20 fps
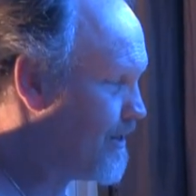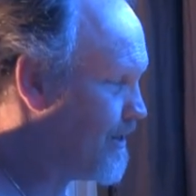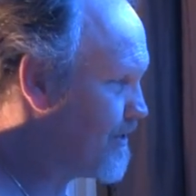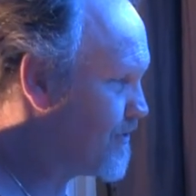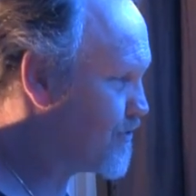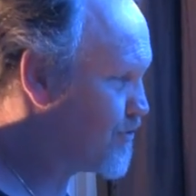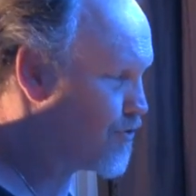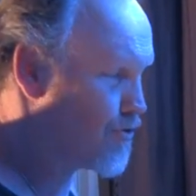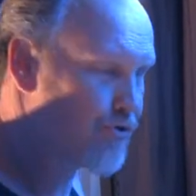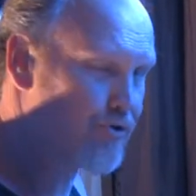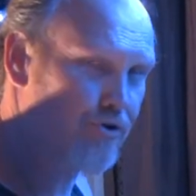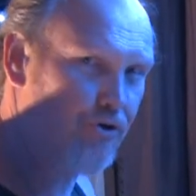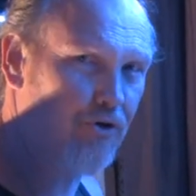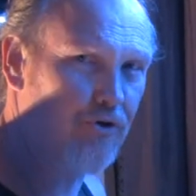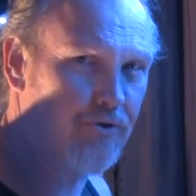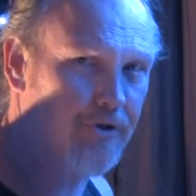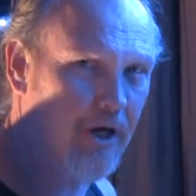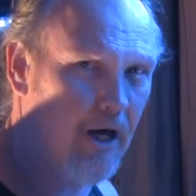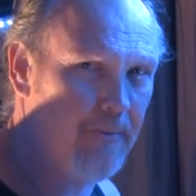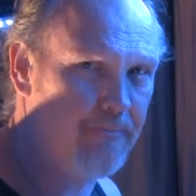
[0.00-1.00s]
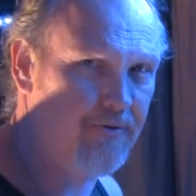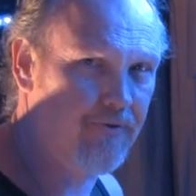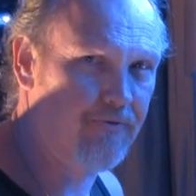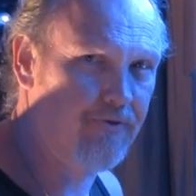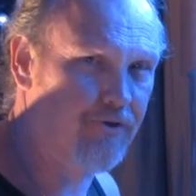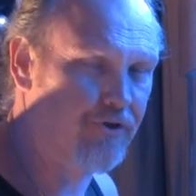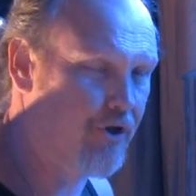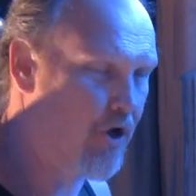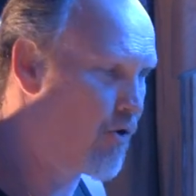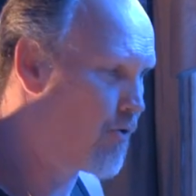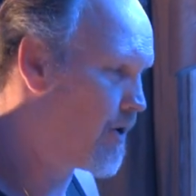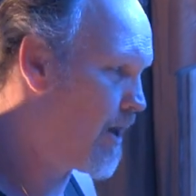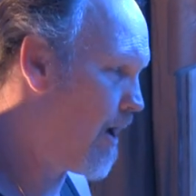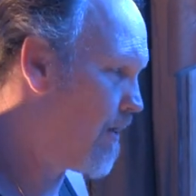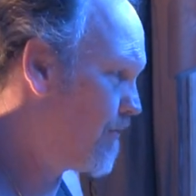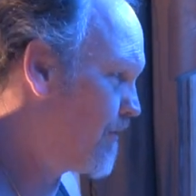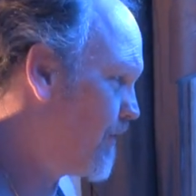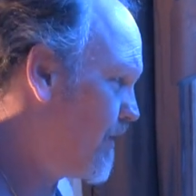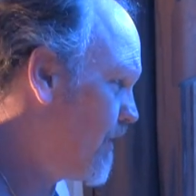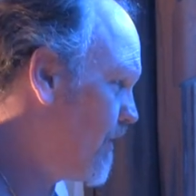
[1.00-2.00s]
is there's two types of stone
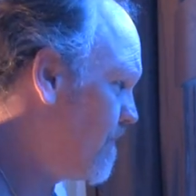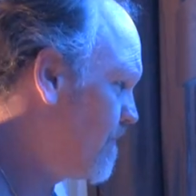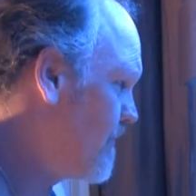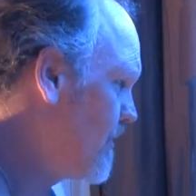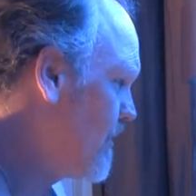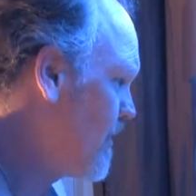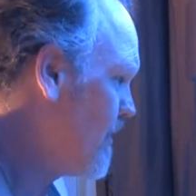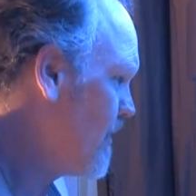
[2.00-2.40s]
out there.